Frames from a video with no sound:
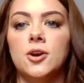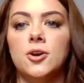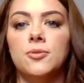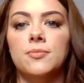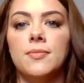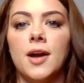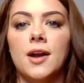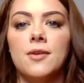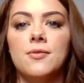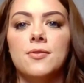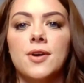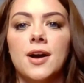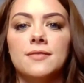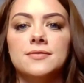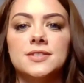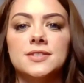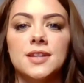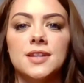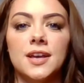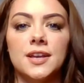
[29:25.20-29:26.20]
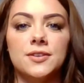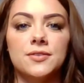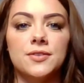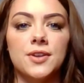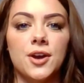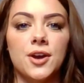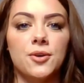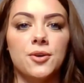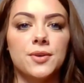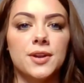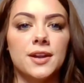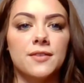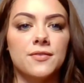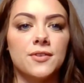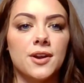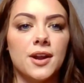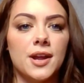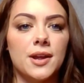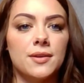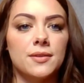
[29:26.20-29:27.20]
No, I will have to let you know
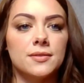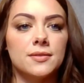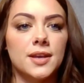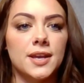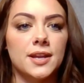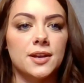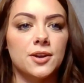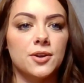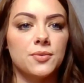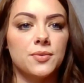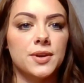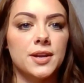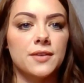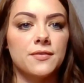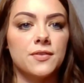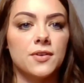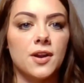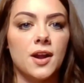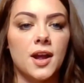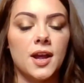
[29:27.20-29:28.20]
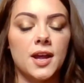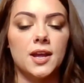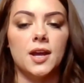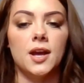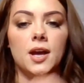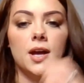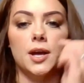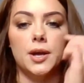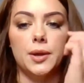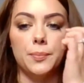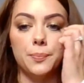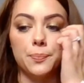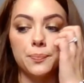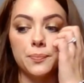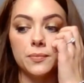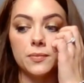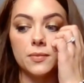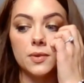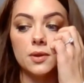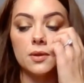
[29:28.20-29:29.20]
whenever I later, whenever I um,
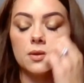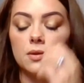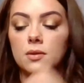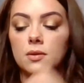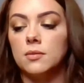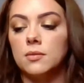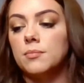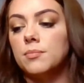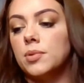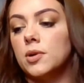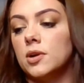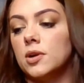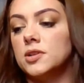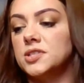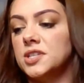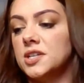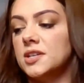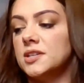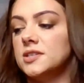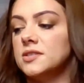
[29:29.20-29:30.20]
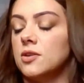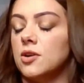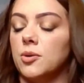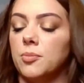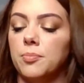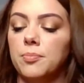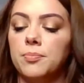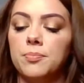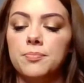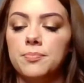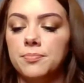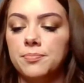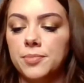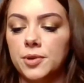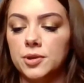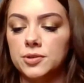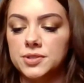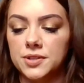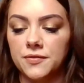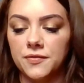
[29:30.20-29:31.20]
purchase or
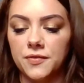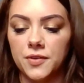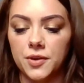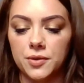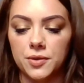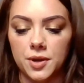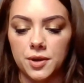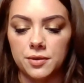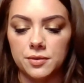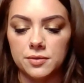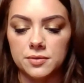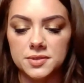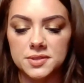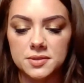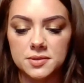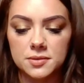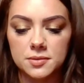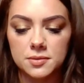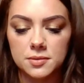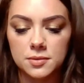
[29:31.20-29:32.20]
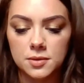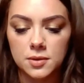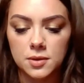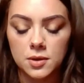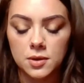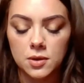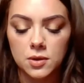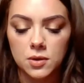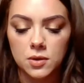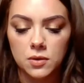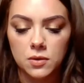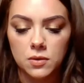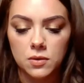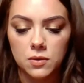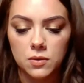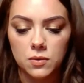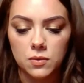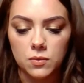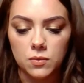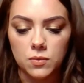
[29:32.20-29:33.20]
post the photos,
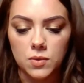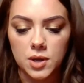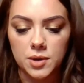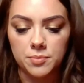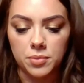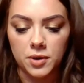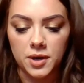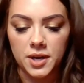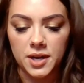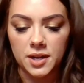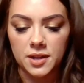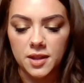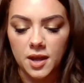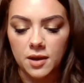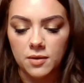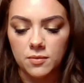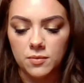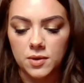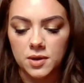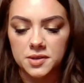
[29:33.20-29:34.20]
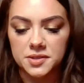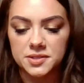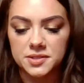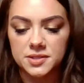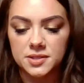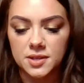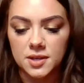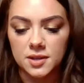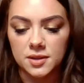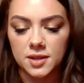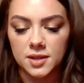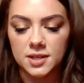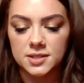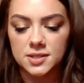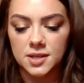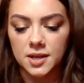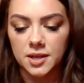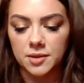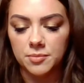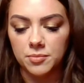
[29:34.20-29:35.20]
what brand that was, unless
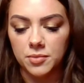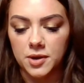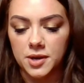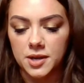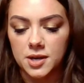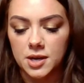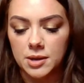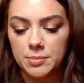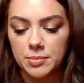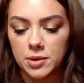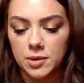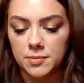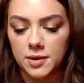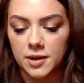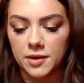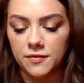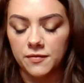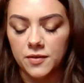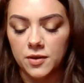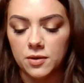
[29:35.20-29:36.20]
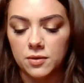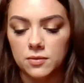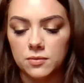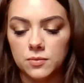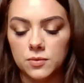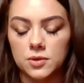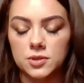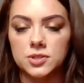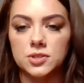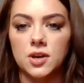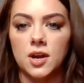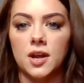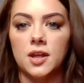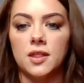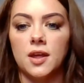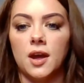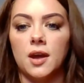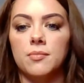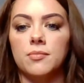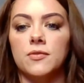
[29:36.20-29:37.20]
I can bring it up on my phone. We'll try
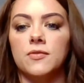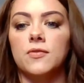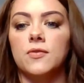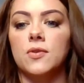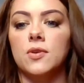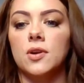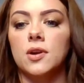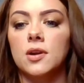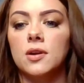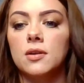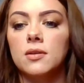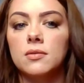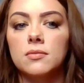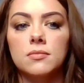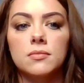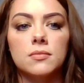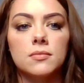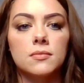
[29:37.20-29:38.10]
that before.